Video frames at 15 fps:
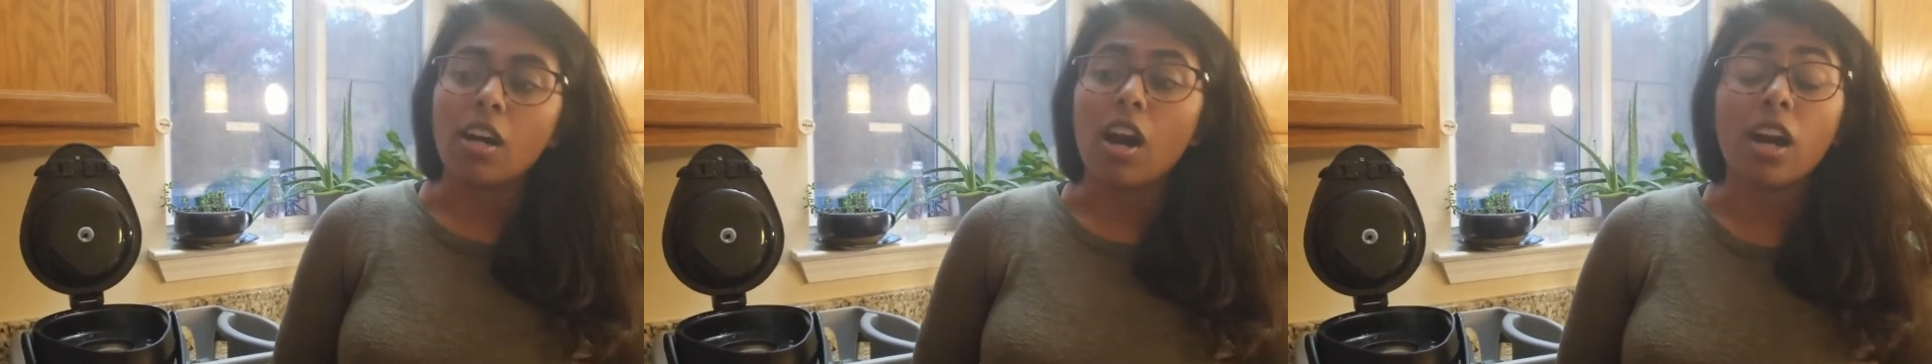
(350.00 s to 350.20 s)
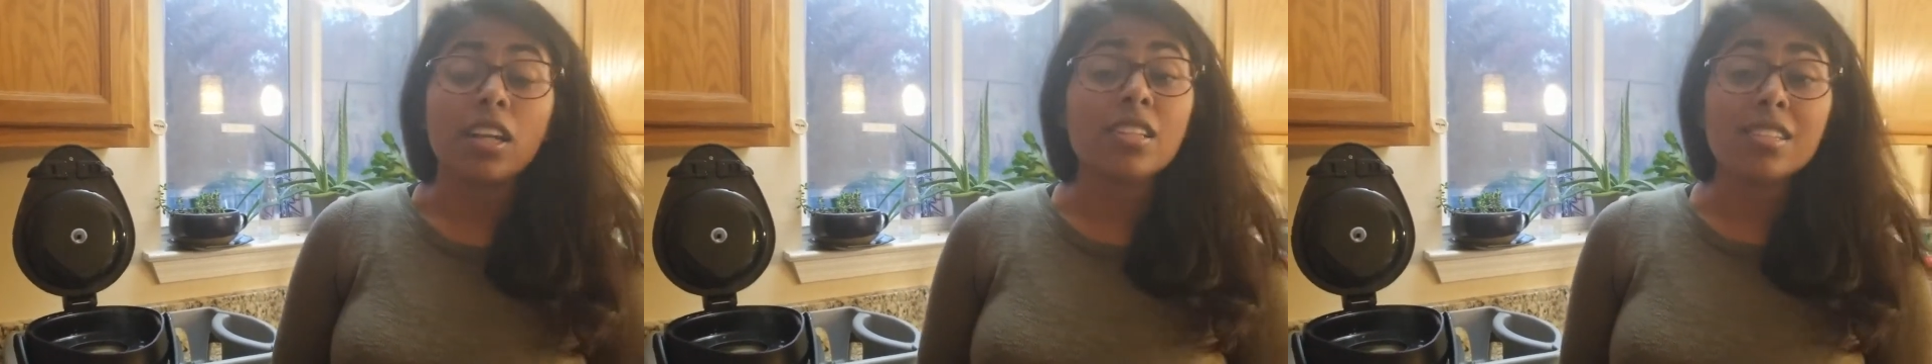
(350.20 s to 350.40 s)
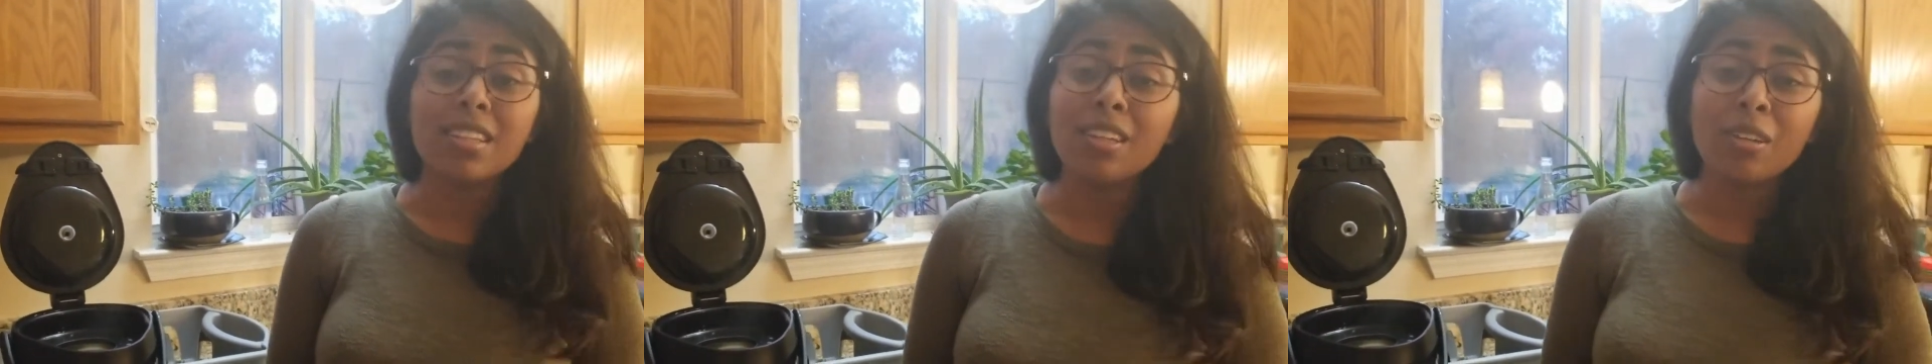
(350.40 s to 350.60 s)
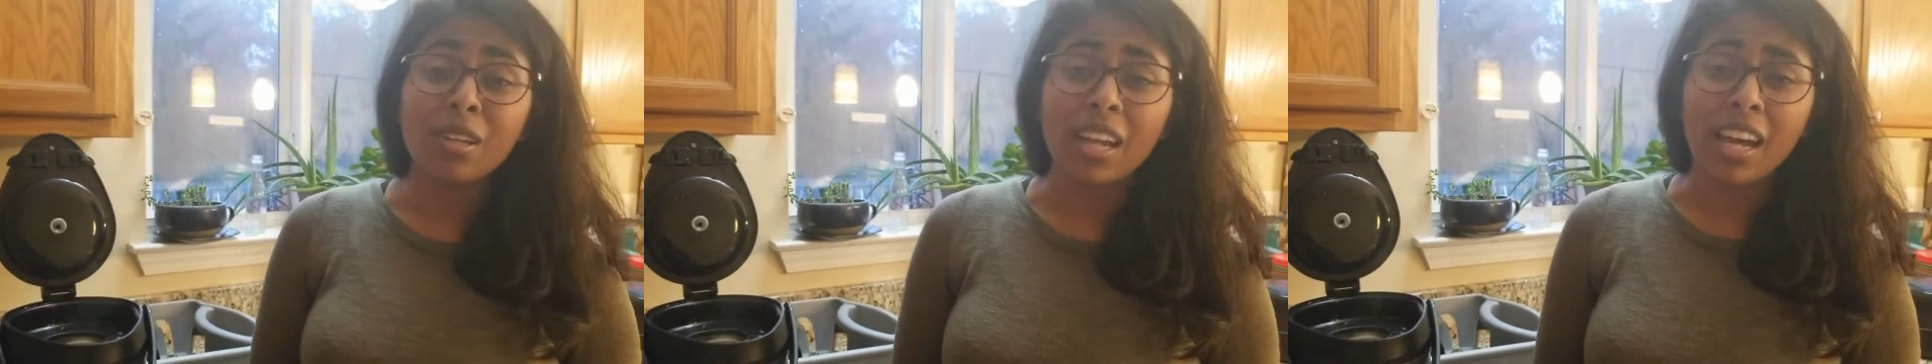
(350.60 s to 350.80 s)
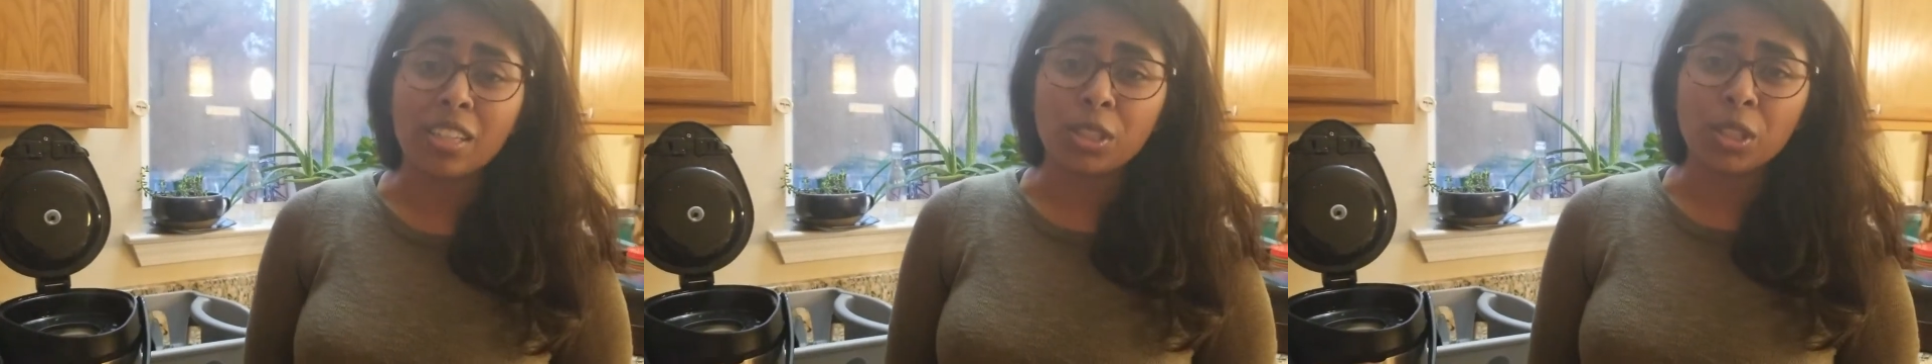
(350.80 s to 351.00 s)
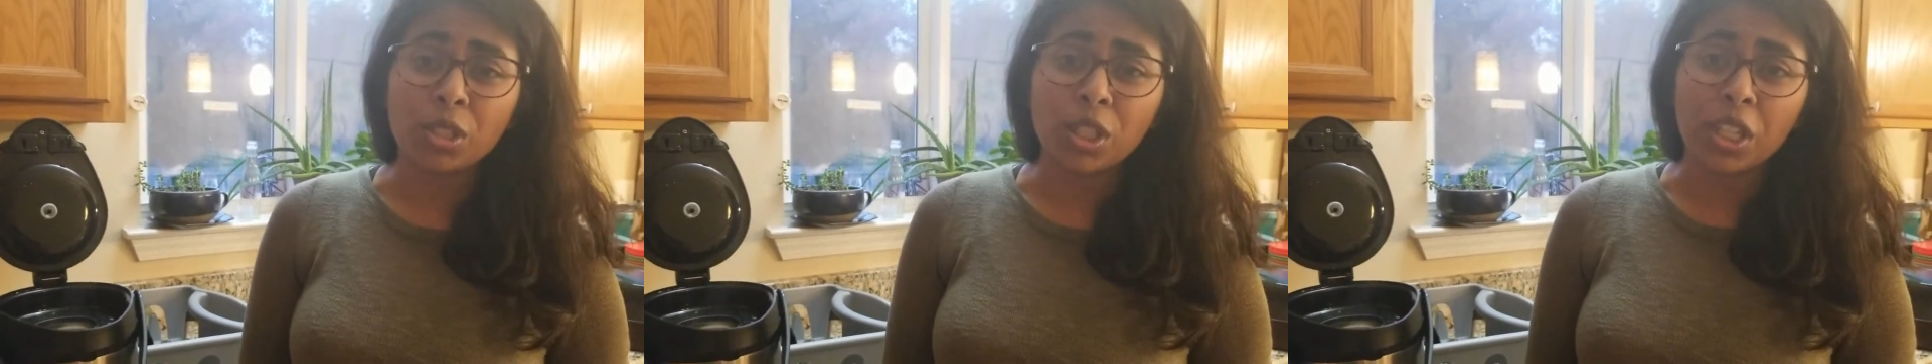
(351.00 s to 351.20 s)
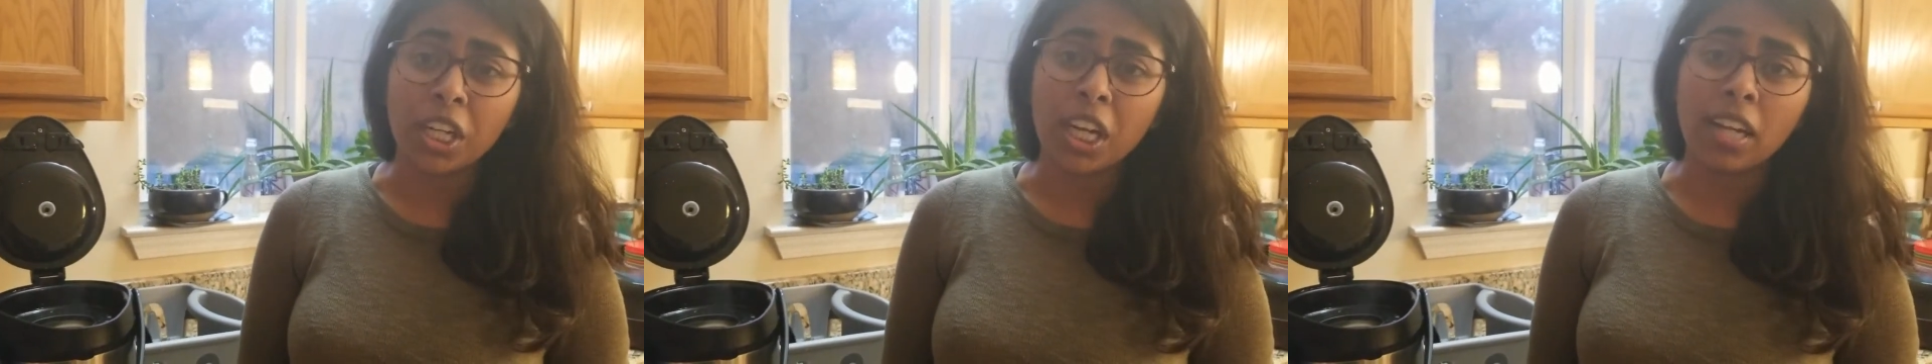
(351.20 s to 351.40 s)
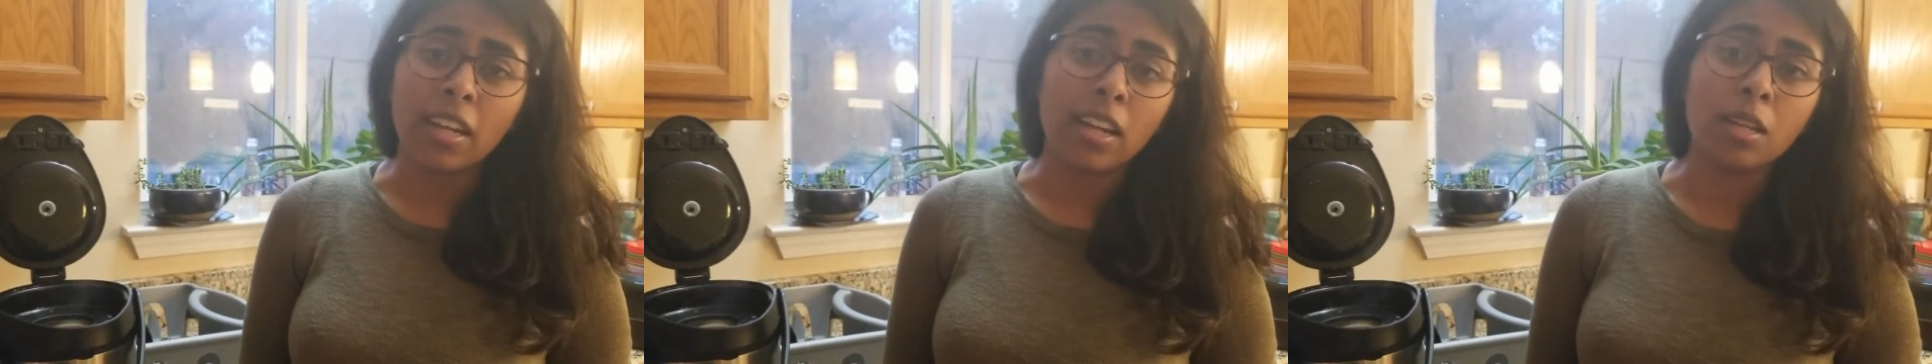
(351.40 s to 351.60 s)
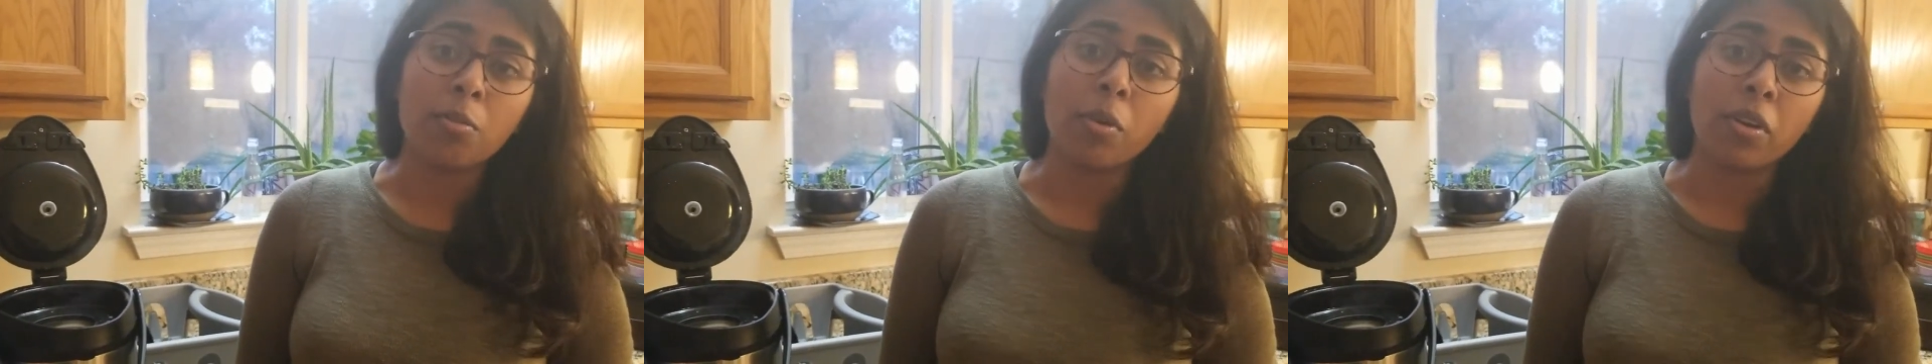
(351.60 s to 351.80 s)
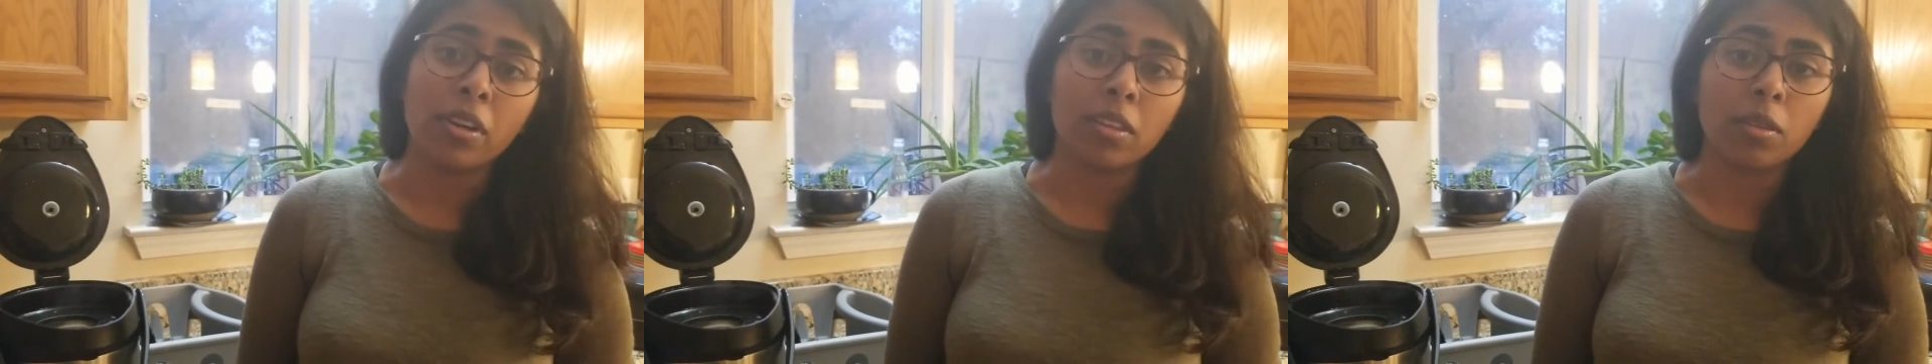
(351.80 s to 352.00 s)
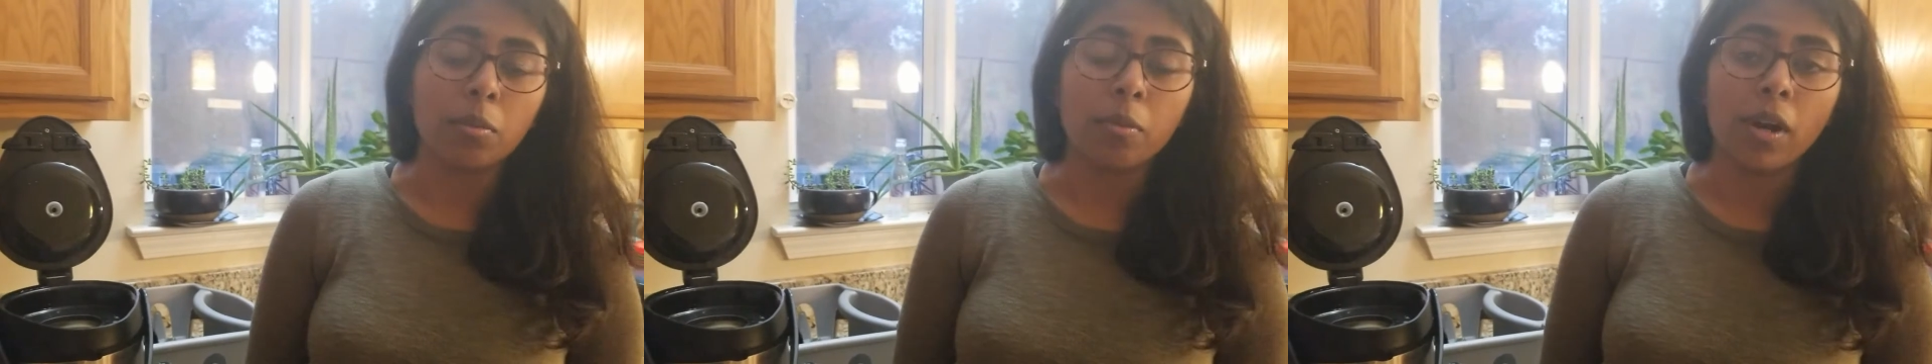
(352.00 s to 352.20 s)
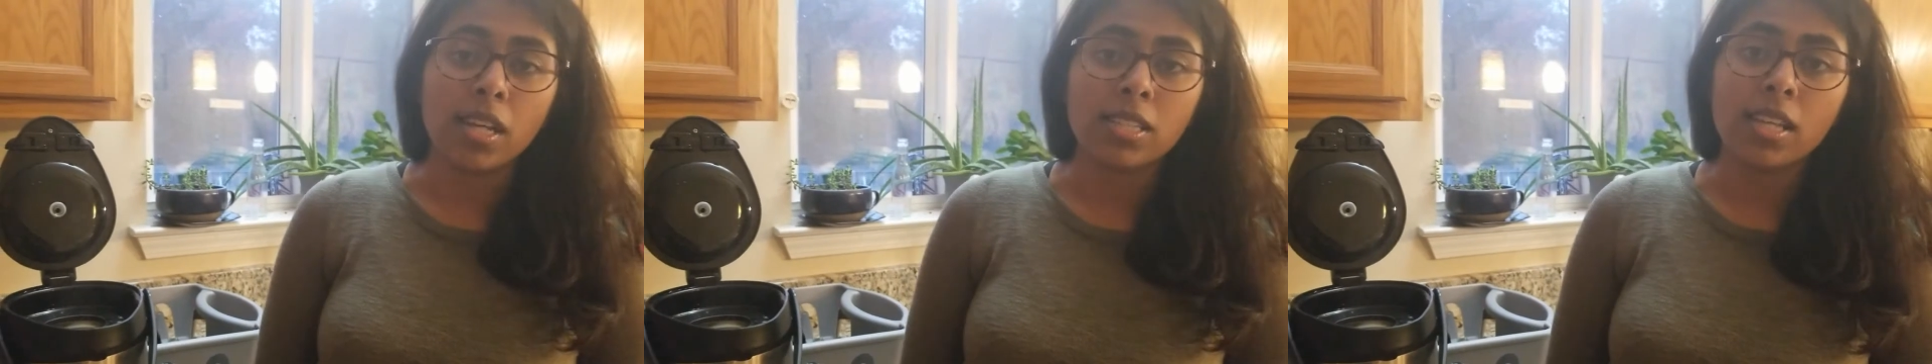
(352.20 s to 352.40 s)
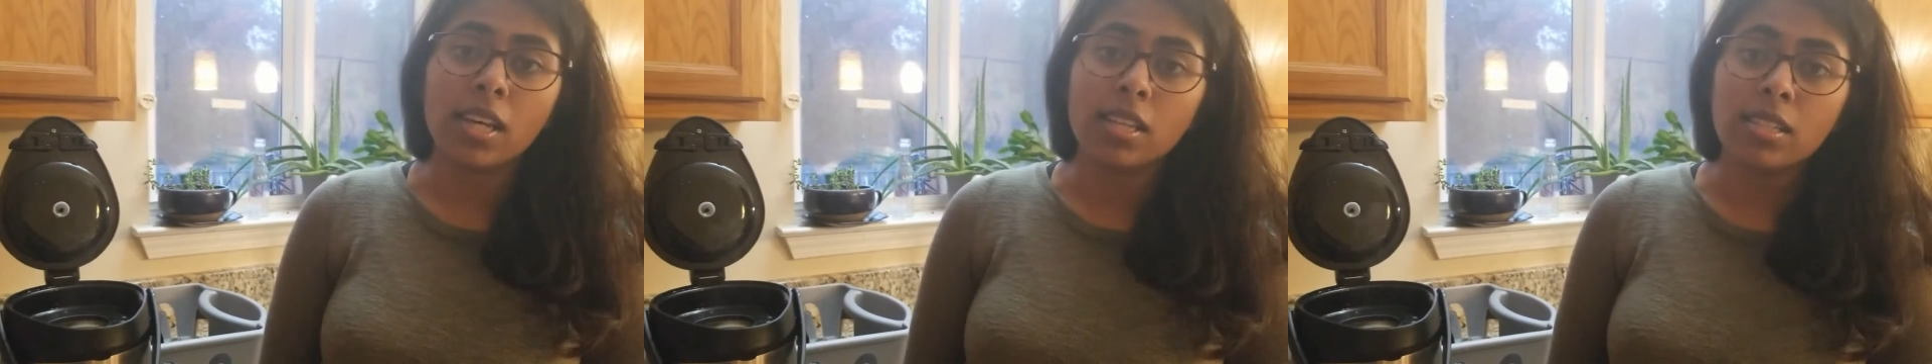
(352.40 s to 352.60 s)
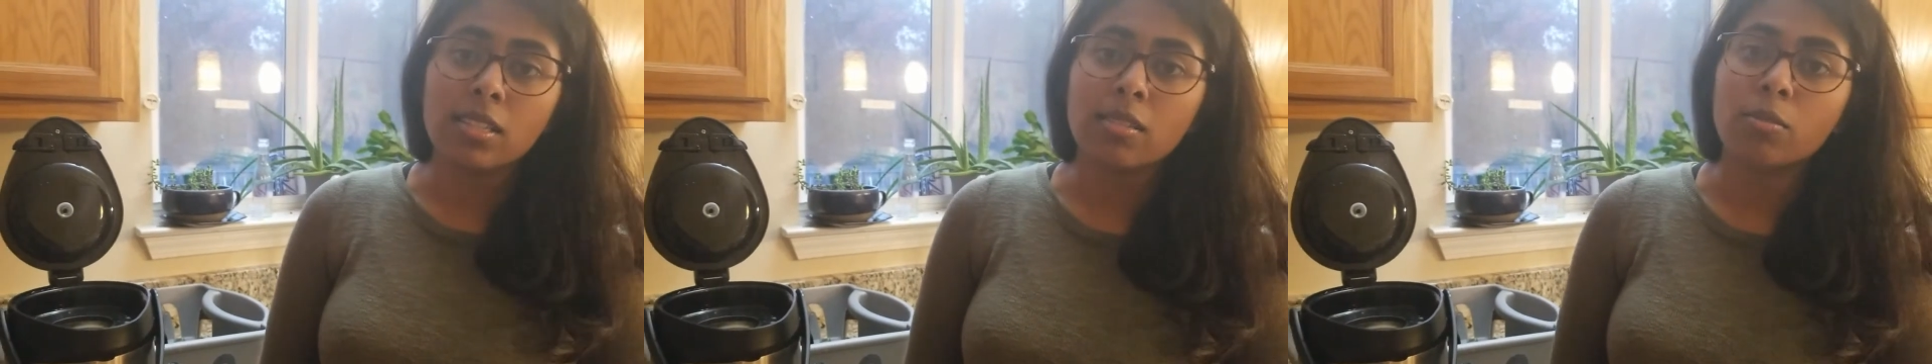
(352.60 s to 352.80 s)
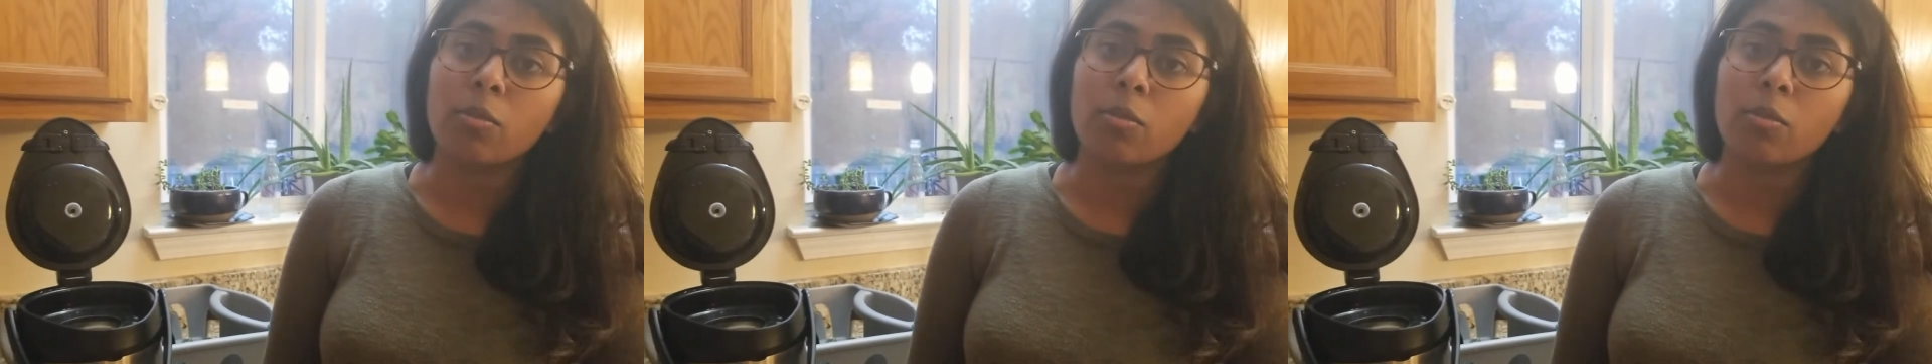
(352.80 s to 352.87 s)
Honestly, you can add your sugar at any point in the process,